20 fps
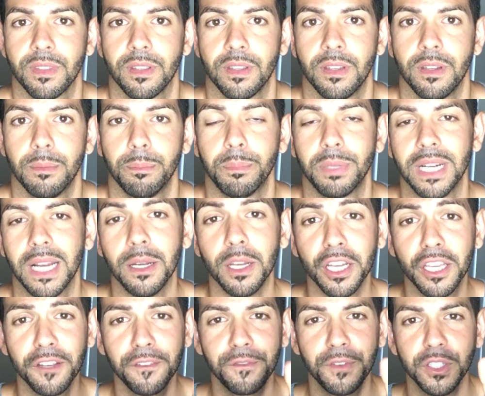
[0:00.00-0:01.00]
But I'm looking
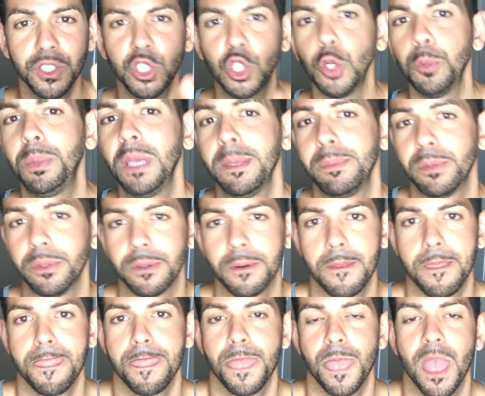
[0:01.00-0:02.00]
for 2 people,
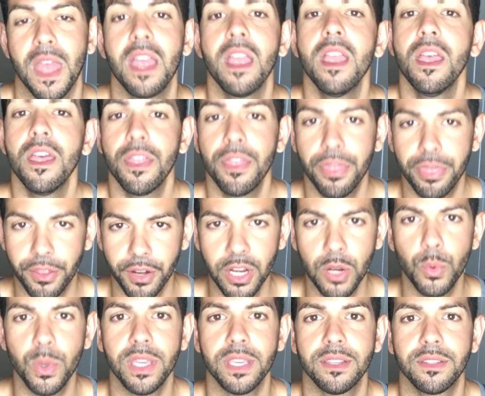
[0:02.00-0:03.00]
3
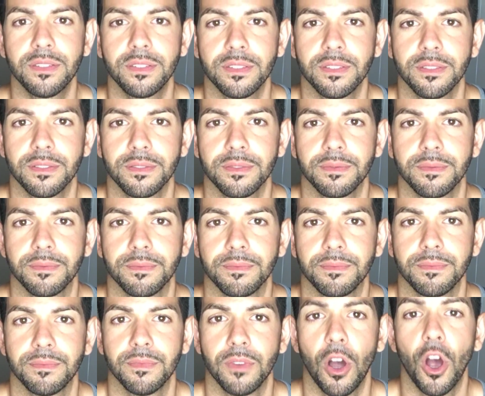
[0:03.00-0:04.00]
weeks.
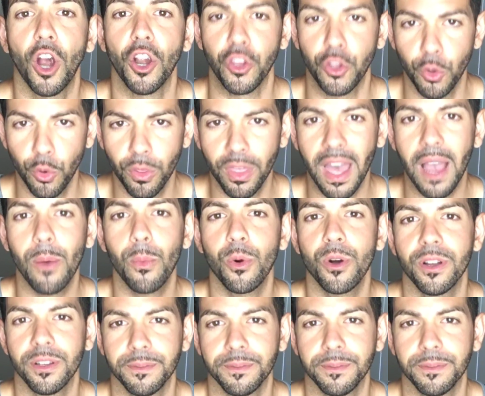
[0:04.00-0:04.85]
Are you that one?